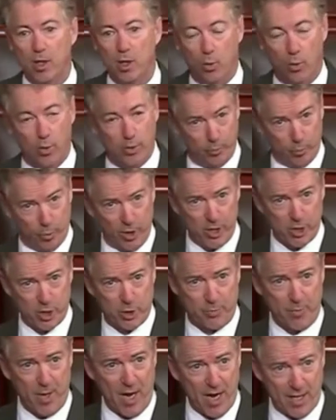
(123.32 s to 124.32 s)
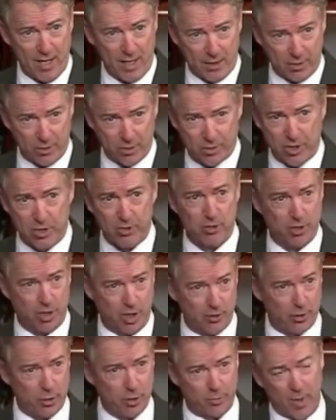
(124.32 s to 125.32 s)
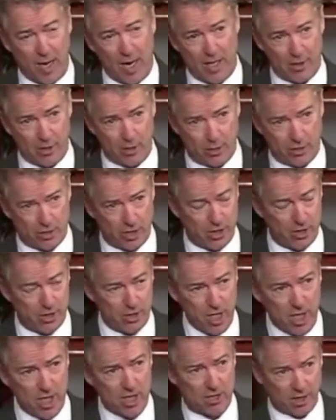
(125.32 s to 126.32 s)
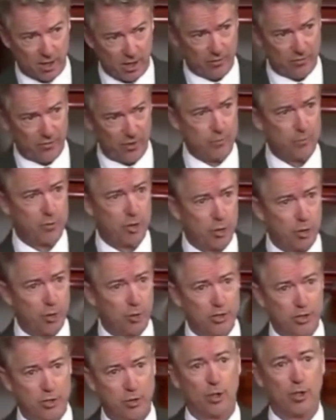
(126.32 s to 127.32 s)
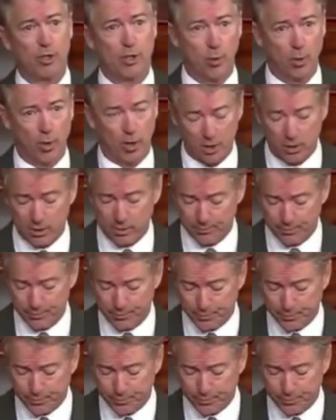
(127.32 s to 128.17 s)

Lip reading: with British spy agencies and other spy agencies to get them to do his dirty work.